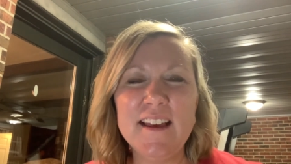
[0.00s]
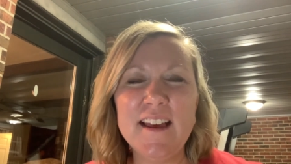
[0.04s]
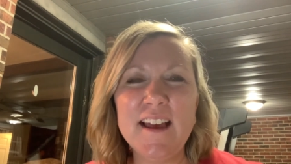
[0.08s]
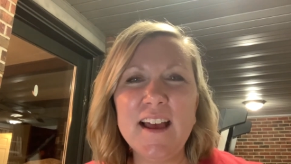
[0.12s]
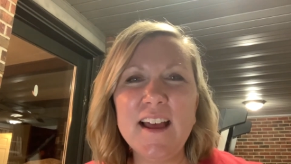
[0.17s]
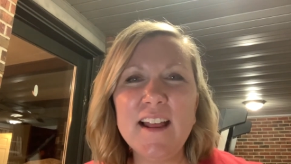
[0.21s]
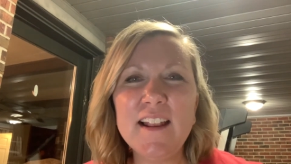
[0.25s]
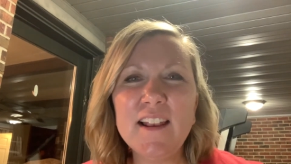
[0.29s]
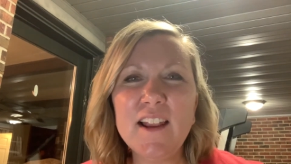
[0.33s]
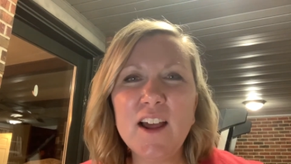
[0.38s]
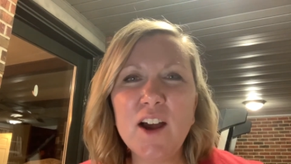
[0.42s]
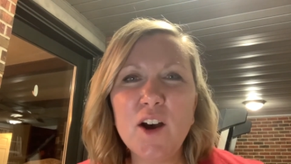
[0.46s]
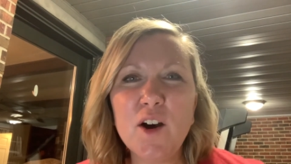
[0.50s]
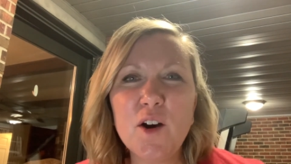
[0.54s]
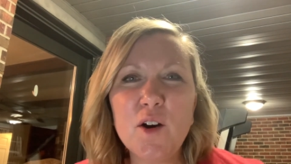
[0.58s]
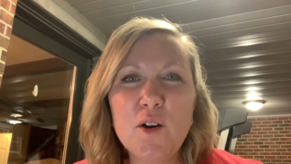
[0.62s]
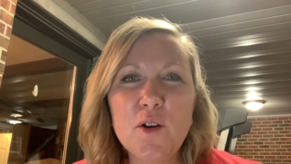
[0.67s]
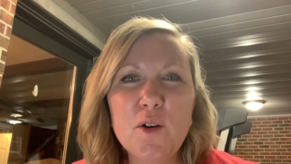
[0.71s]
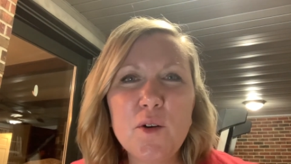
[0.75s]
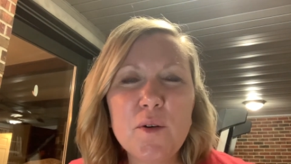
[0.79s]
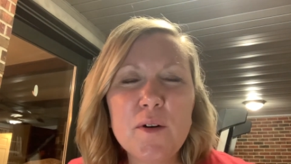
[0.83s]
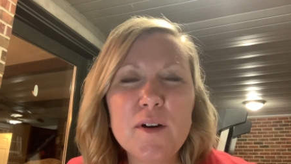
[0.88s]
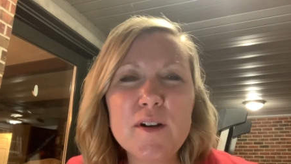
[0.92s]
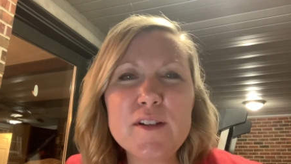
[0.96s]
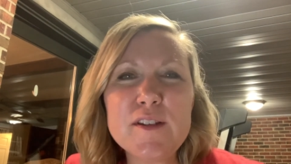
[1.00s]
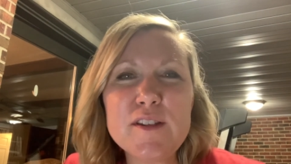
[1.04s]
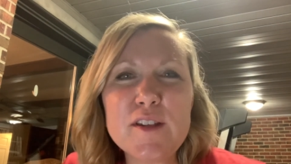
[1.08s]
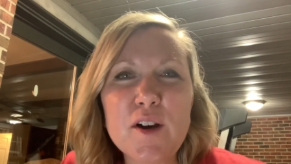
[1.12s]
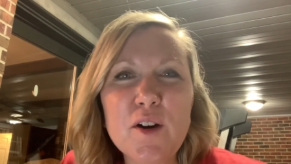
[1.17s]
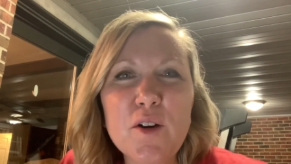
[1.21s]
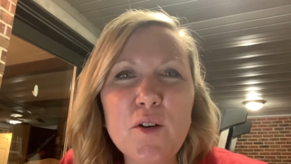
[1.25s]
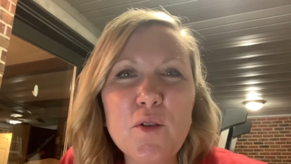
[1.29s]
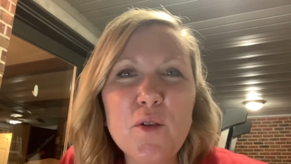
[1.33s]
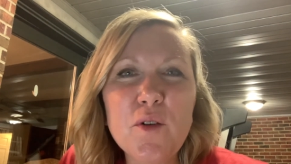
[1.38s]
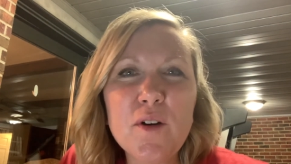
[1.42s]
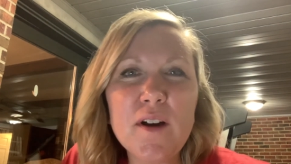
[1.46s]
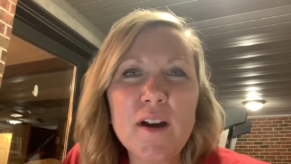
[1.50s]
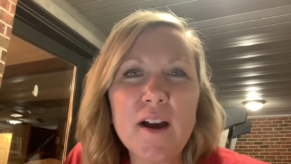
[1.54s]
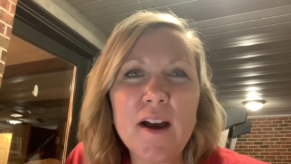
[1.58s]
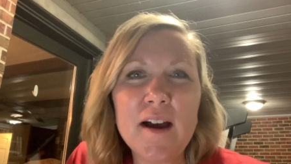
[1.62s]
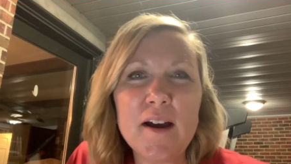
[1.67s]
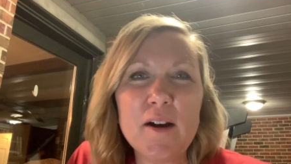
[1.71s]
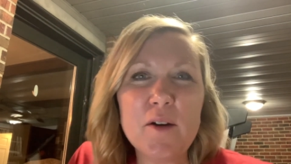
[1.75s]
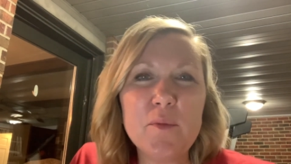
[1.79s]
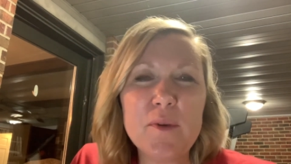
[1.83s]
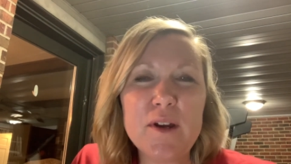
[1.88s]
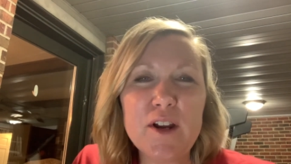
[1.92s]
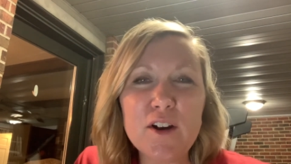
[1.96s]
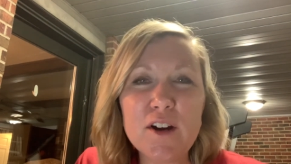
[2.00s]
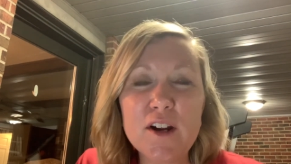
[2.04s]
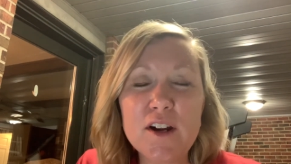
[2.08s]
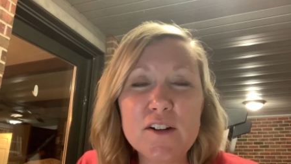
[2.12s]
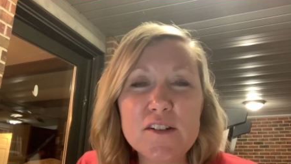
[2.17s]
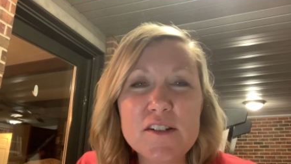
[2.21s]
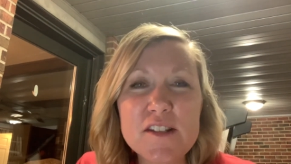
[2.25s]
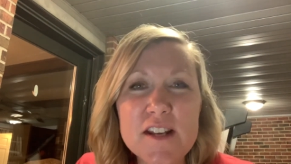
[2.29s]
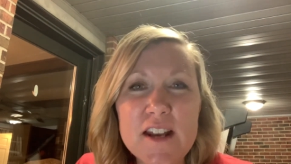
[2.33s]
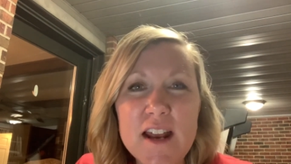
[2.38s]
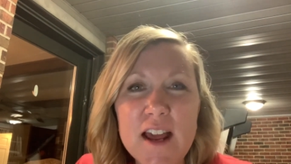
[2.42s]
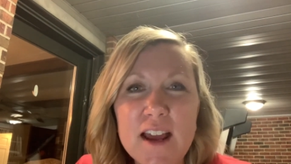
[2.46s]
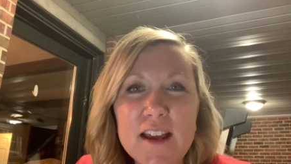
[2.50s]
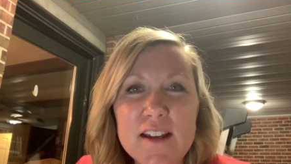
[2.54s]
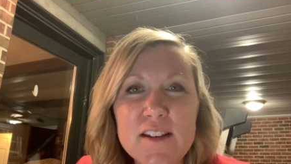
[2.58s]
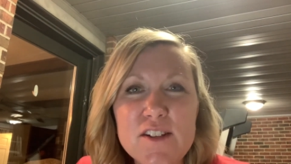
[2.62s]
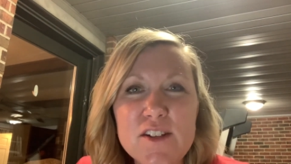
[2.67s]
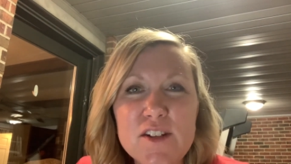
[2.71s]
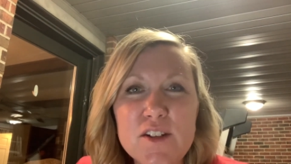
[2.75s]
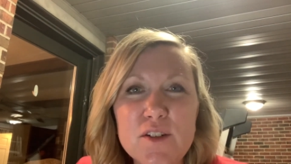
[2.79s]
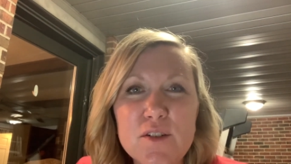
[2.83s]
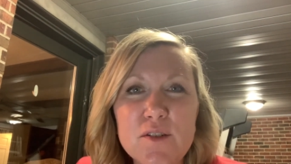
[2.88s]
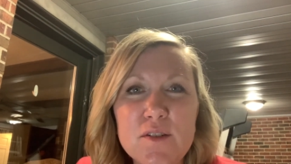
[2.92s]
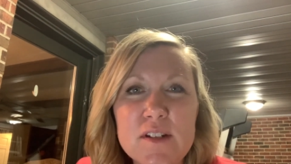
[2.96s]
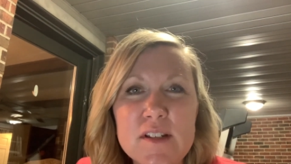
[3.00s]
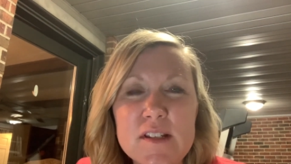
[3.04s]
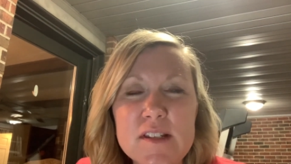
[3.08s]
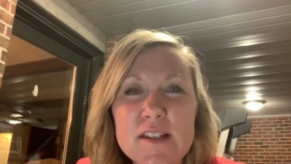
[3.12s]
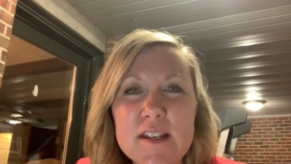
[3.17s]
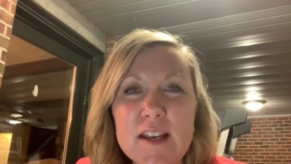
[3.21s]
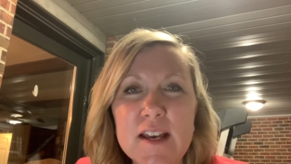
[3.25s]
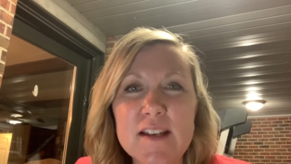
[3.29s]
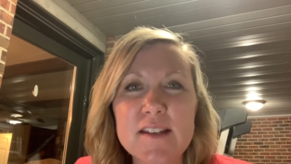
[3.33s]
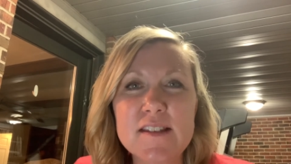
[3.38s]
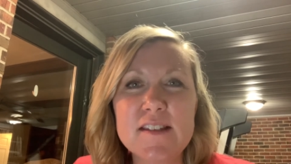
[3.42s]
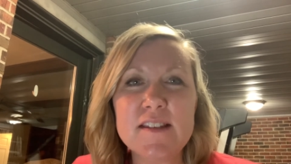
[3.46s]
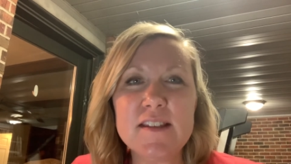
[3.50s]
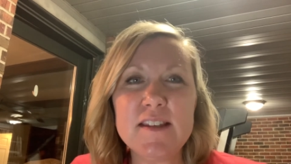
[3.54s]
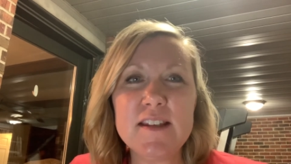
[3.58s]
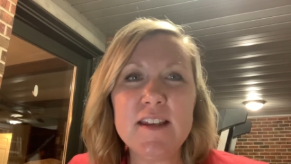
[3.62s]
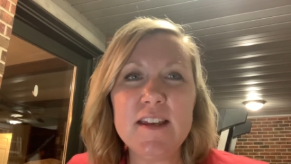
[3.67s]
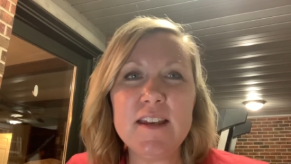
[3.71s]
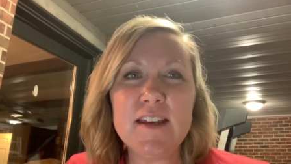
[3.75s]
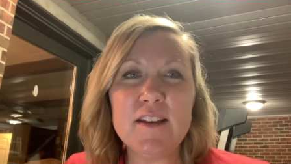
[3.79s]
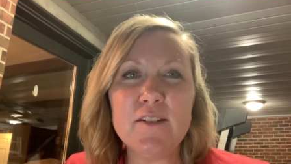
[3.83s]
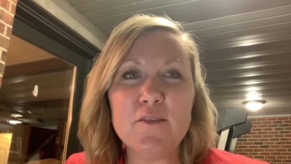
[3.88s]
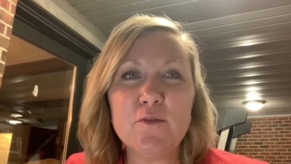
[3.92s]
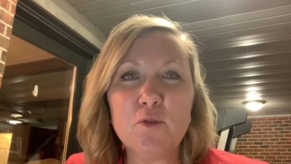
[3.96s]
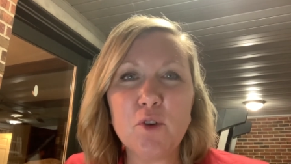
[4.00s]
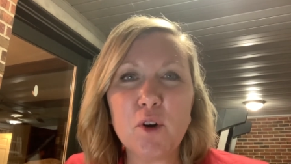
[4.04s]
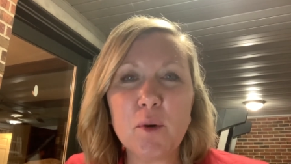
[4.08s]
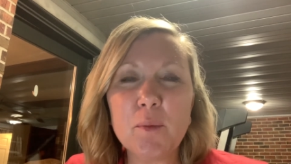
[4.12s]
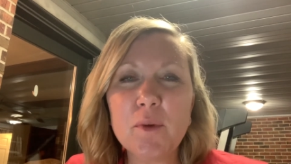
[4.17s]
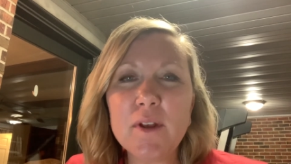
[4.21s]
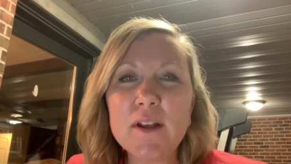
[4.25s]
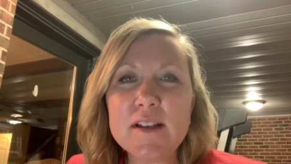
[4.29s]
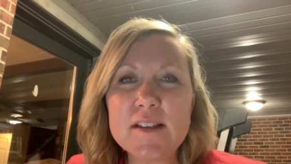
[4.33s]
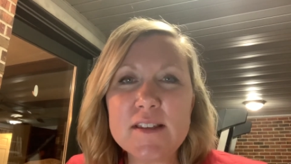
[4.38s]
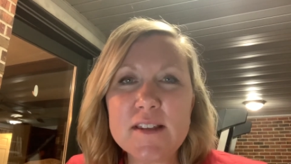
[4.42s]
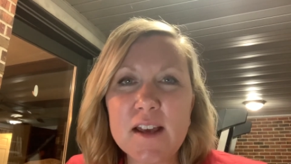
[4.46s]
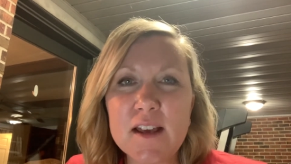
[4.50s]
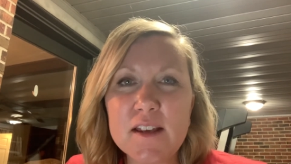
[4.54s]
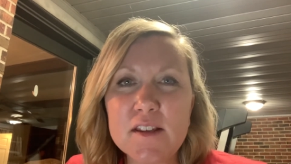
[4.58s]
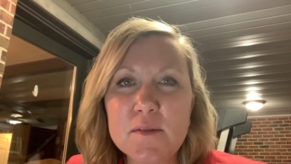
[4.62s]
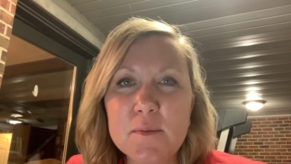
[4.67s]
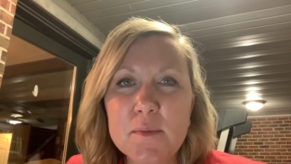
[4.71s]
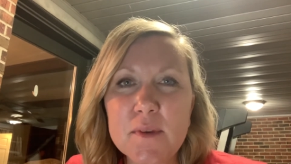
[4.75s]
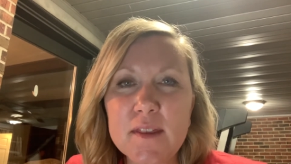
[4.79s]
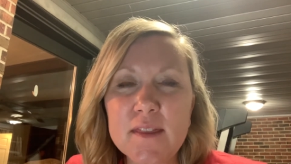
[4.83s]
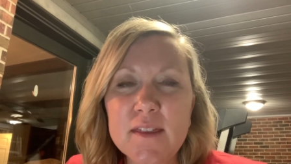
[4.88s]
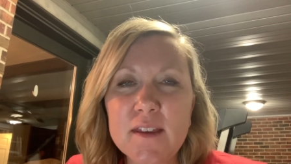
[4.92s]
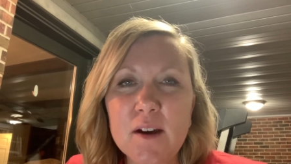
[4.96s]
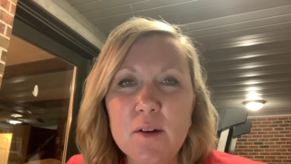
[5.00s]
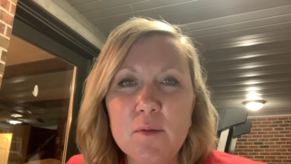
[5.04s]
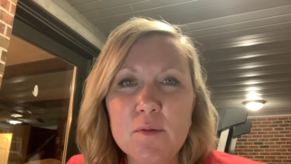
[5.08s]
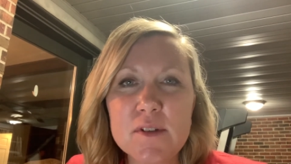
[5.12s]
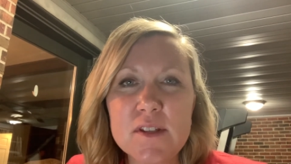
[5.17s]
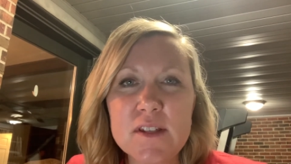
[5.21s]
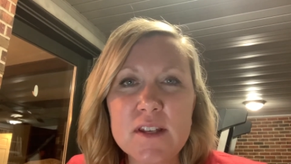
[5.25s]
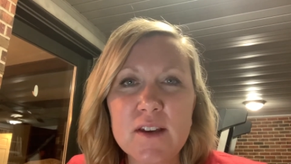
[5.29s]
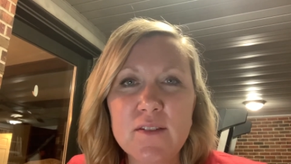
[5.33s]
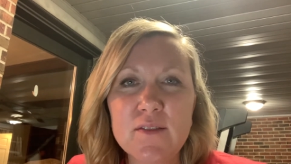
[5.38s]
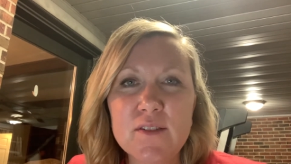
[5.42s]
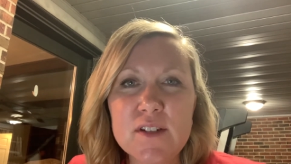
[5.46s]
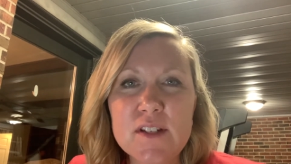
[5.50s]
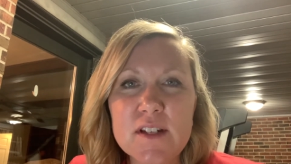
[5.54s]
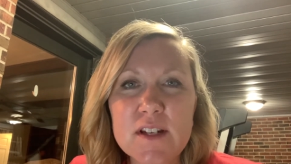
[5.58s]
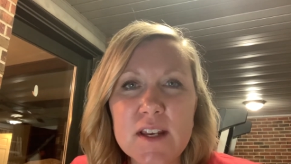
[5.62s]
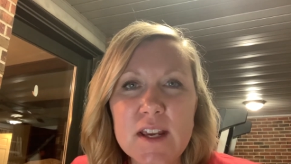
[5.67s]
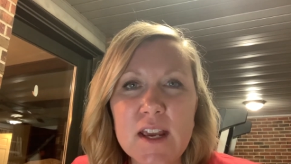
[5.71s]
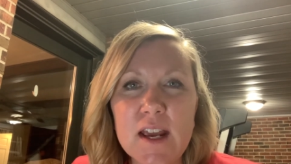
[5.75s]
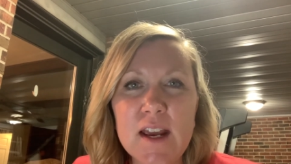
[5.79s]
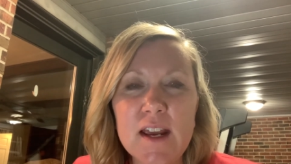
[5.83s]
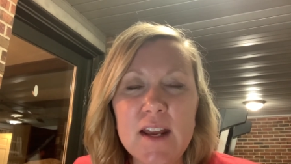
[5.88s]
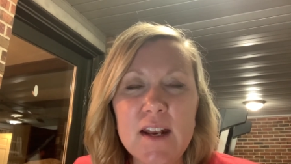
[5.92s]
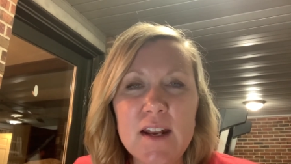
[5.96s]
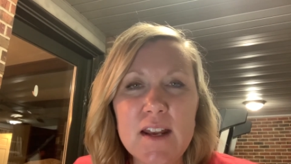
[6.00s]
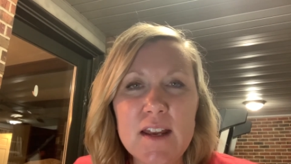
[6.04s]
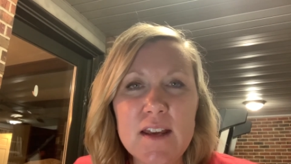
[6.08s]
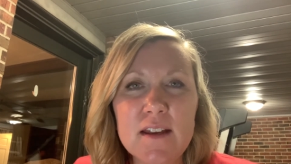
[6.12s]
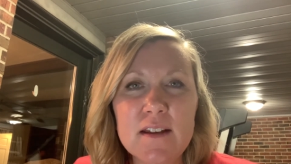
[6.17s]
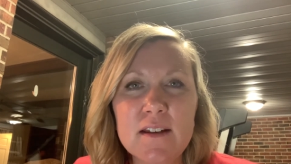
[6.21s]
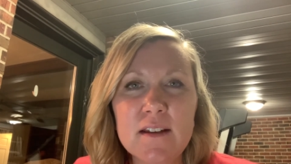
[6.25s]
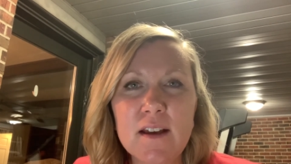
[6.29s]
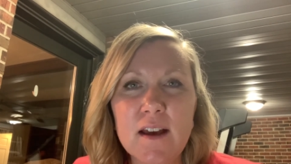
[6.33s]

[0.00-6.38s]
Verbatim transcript: Hello. So uh, we are here today to discuss the informal assessment that was given to Katie.